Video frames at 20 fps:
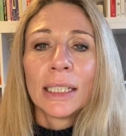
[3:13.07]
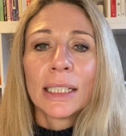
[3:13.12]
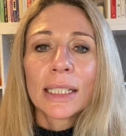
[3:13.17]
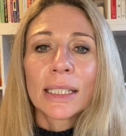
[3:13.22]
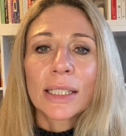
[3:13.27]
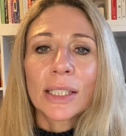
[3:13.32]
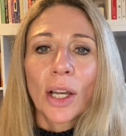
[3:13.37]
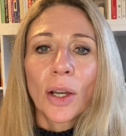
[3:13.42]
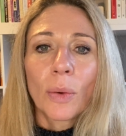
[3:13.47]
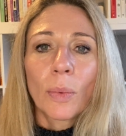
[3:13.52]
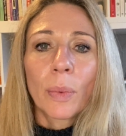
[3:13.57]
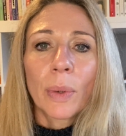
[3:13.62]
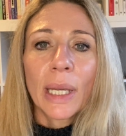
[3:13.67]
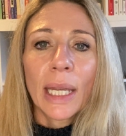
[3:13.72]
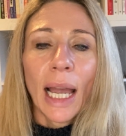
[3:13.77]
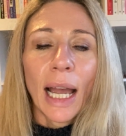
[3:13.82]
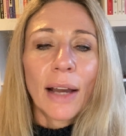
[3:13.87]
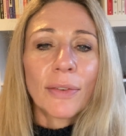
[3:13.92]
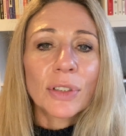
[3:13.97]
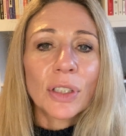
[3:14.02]
So we
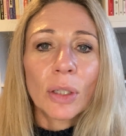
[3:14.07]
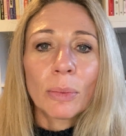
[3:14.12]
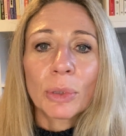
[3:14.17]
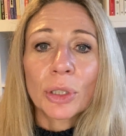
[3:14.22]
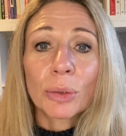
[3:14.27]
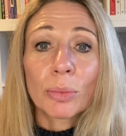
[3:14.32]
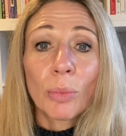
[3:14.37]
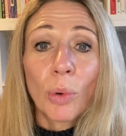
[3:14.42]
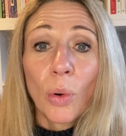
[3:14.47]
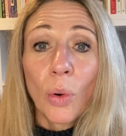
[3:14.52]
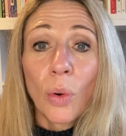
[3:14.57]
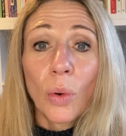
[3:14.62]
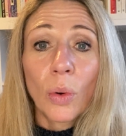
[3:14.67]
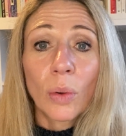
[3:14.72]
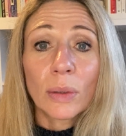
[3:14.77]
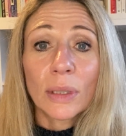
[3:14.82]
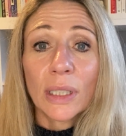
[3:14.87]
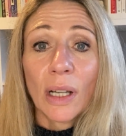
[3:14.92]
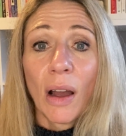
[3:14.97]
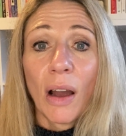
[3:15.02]
have so much
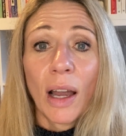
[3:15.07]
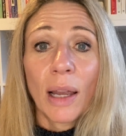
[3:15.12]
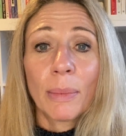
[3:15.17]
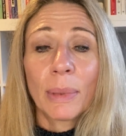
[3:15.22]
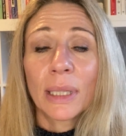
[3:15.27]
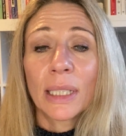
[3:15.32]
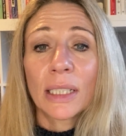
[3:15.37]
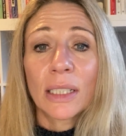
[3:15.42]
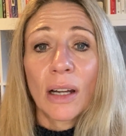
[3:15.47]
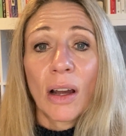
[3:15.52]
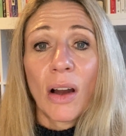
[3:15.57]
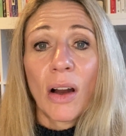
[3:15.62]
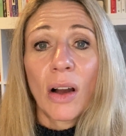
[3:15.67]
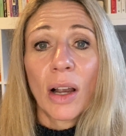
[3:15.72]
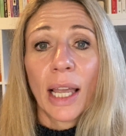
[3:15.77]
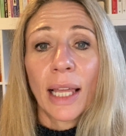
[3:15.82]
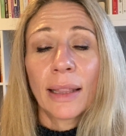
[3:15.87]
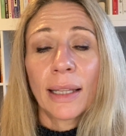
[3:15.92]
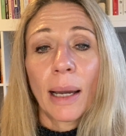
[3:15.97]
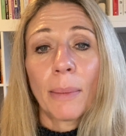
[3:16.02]
more time in the
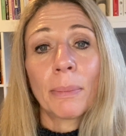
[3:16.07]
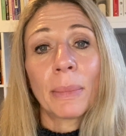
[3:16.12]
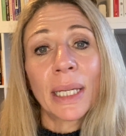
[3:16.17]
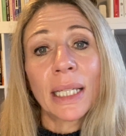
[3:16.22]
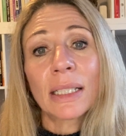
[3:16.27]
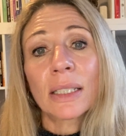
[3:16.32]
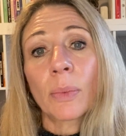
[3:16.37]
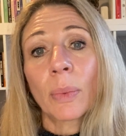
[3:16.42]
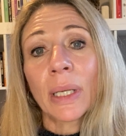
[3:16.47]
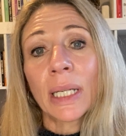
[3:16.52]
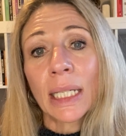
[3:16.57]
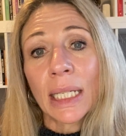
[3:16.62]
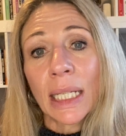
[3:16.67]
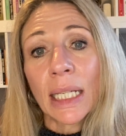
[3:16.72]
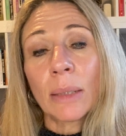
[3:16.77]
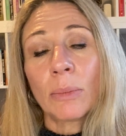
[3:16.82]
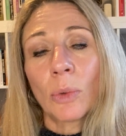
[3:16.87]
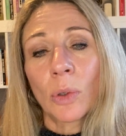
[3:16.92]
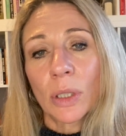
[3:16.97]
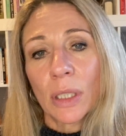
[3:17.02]
dark, and that means we
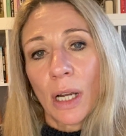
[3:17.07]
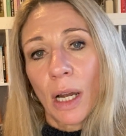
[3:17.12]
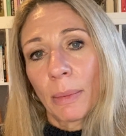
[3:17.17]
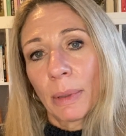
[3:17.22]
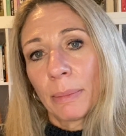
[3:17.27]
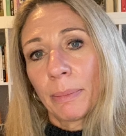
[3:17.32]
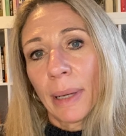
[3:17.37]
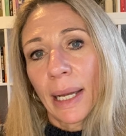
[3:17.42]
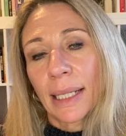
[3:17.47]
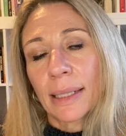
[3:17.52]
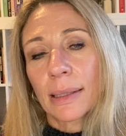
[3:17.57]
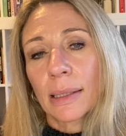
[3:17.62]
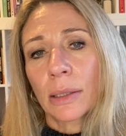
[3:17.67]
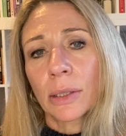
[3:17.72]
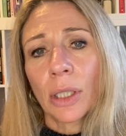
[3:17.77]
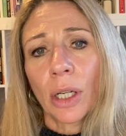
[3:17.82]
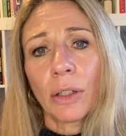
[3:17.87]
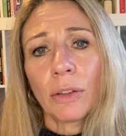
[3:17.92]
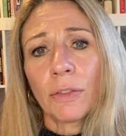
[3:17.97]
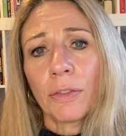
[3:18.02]
need more time in bed. So
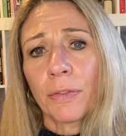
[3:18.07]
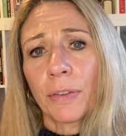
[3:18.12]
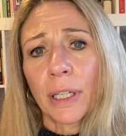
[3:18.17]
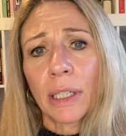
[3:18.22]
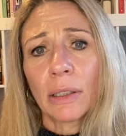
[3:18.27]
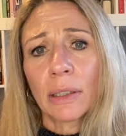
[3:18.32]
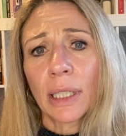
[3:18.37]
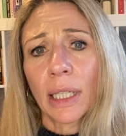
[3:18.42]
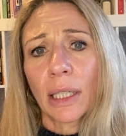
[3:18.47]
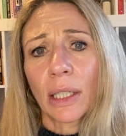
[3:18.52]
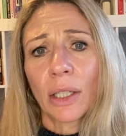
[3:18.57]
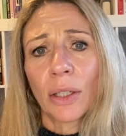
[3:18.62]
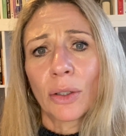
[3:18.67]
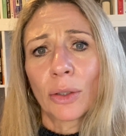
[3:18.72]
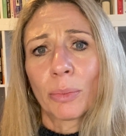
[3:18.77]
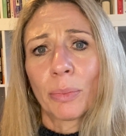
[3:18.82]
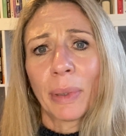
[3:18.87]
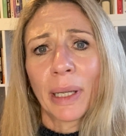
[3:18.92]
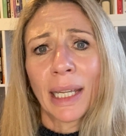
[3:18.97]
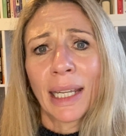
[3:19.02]
don't feel that you're
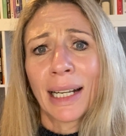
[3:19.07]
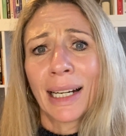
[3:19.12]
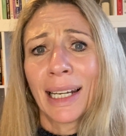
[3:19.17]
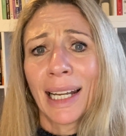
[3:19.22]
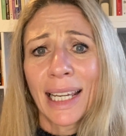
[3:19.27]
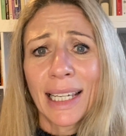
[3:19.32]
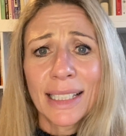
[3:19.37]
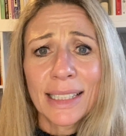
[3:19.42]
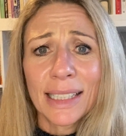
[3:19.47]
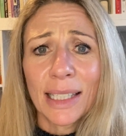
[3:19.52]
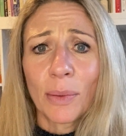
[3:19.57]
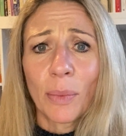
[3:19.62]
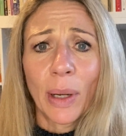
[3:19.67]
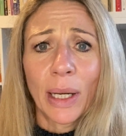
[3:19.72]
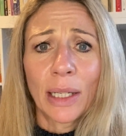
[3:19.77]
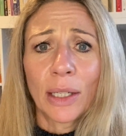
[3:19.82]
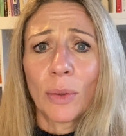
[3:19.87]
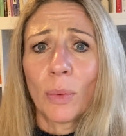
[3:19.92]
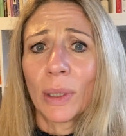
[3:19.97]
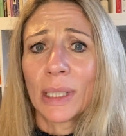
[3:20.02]
being lazy
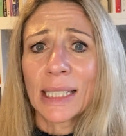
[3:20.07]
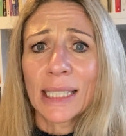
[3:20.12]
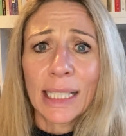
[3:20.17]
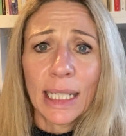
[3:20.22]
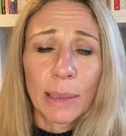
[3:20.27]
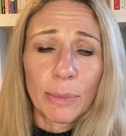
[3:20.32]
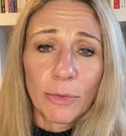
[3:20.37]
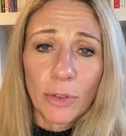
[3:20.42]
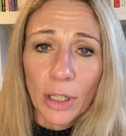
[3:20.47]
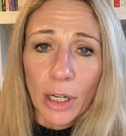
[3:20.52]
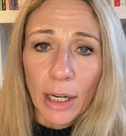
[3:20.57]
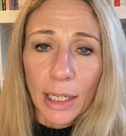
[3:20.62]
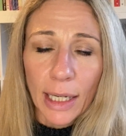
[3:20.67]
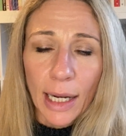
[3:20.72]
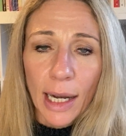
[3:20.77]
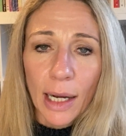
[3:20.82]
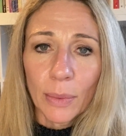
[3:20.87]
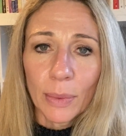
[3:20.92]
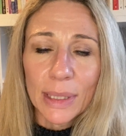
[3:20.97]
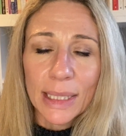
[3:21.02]
when you want to sleep for 9
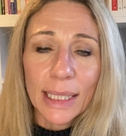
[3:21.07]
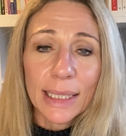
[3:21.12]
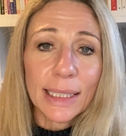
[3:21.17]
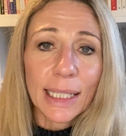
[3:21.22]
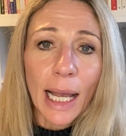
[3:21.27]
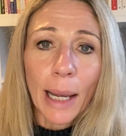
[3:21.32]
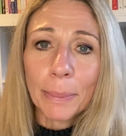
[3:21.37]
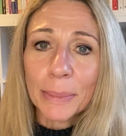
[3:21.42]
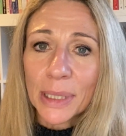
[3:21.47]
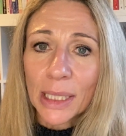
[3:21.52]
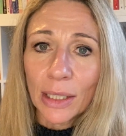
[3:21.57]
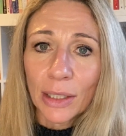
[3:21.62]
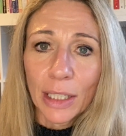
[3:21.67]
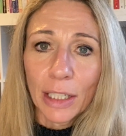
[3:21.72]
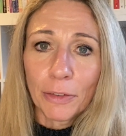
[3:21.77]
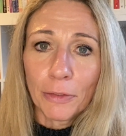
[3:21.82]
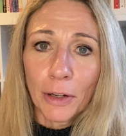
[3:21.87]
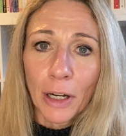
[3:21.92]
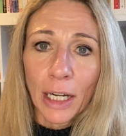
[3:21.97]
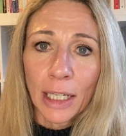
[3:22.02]
hours. That's absolutely
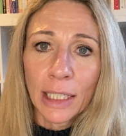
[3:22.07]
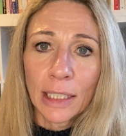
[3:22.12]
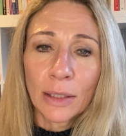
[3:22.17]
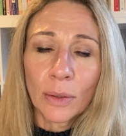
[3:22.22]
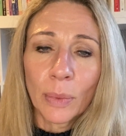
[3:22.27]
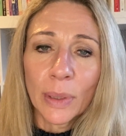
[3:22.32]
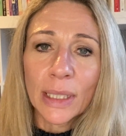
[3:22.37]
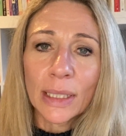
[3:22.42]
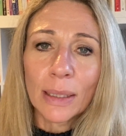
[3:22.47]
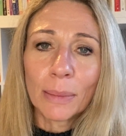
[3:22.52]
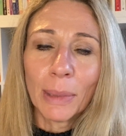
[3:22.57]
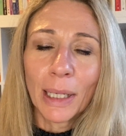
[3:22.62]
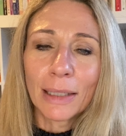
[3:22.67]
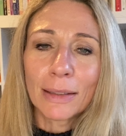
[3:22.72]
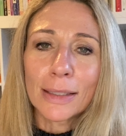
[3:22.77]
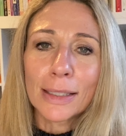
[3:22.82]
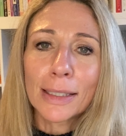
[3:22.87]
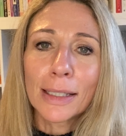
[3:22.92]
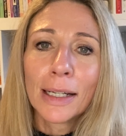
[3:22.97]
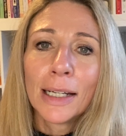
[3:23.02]
fine in the winter
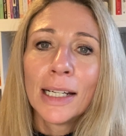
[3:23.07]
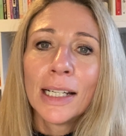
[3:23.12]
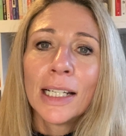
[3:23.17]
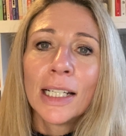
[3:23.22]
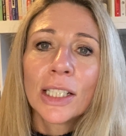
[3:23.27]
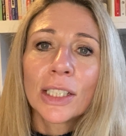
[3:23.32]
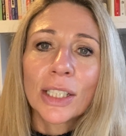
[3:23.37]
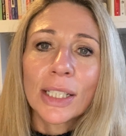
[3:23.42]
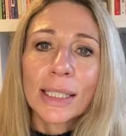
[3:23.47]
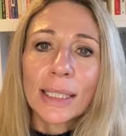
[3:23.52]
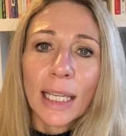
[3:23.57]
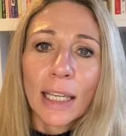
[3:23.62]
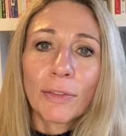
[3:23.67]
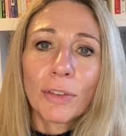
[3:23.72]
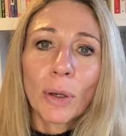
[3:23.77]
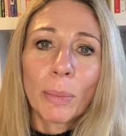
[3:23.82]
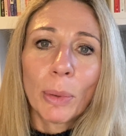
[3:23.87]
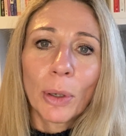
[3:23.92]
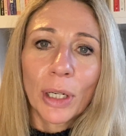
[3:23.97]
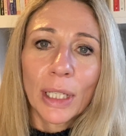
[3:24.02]
months. Just give
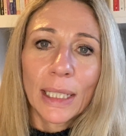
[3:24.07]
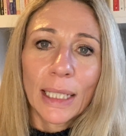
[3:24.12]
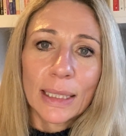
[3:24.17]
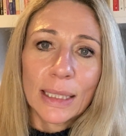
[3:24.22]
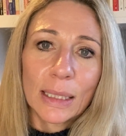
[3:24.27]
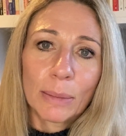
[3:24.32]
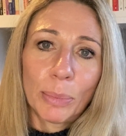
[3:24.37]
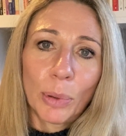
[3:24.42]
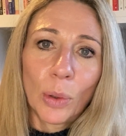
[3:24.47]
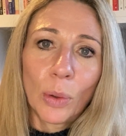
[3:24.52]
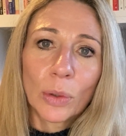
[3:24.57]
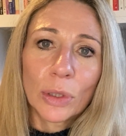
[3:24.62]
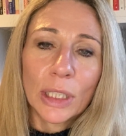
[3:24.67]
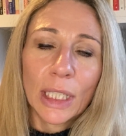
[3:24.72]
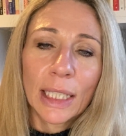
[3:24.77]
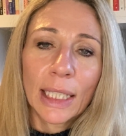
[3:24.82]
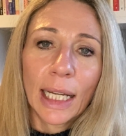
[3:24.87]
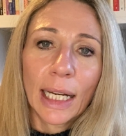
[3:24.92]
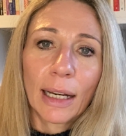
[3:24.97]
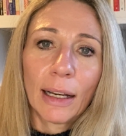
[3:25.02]
your body that support
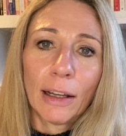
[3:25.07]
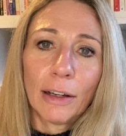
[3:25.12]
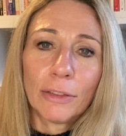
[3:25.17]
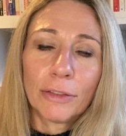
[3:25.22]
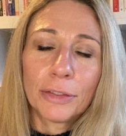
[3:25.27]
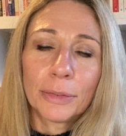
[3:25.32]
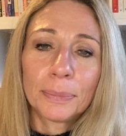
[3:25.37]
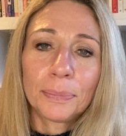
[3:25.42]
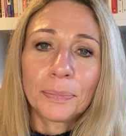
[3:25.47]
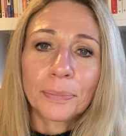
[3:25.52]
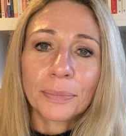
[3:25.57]
and that love.